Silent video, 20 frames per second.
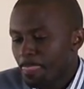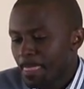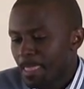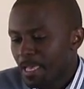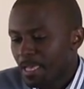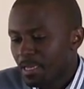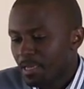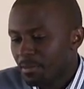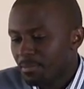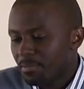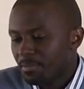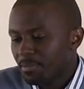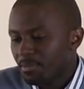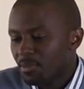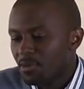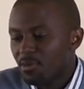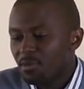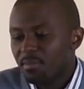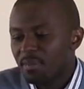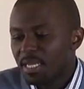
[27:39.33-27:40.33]

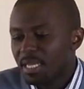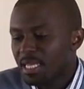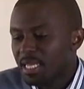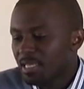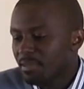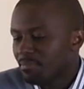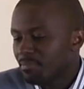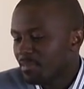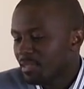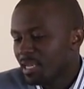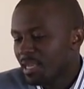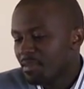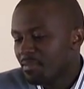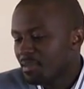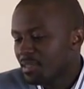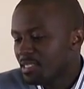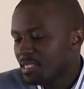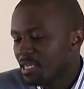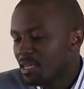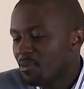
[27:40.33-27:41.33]
More money than ever
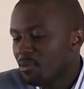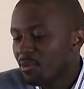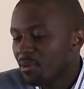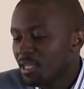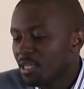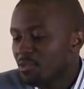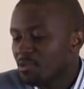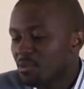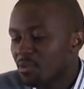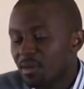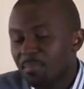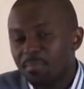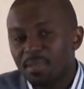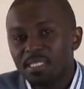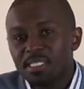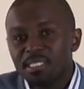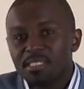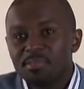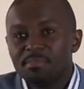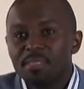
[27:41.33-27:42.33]
is now going into
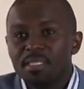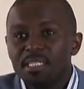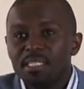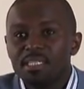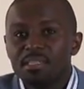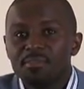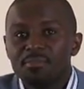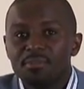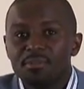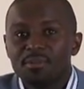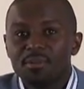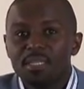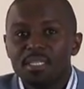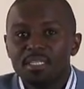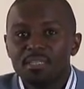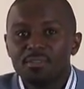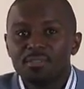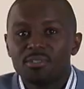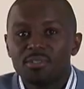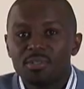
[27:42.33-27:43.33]
capacity building for
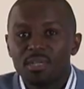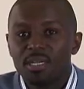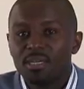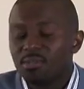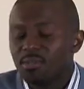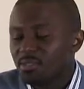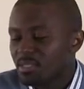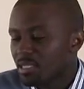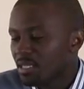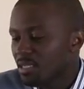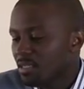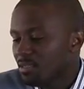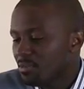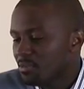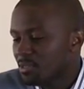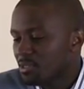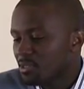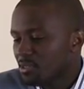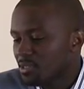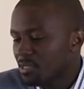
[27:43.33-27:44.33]
clinical trials in
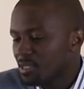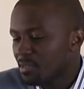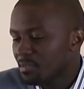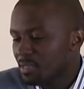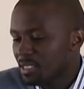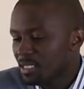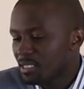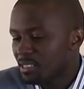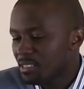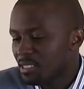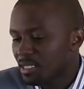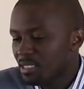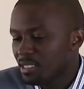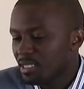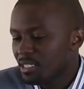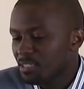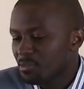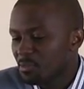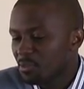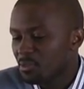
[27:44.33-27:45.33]
resource-limited
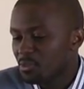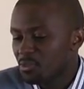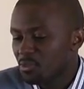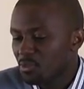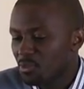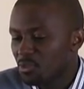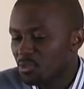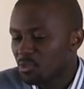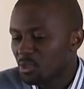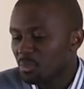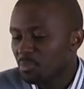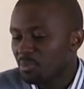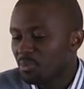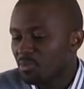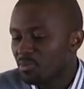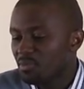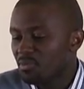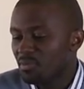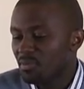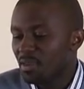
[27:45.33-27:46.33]
settings, because we want to
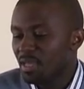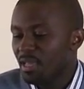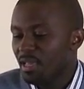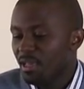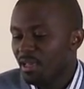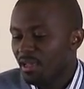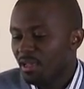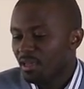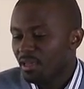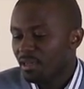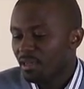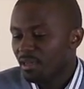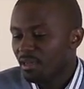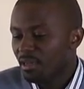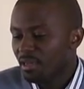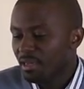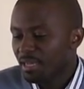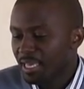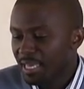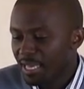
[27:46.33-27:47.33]
improve
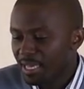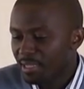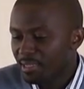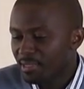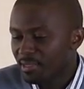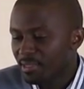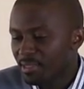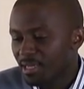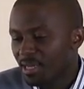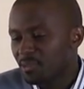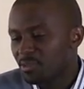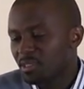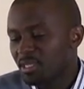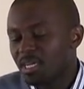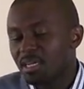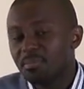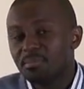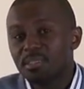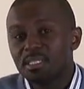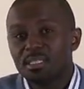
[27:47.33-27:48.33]
health
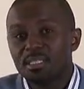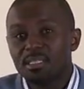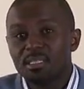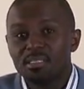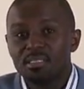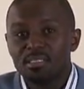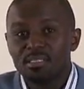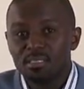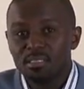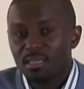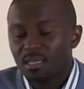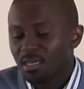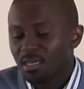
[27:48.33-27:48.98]
outcomes in these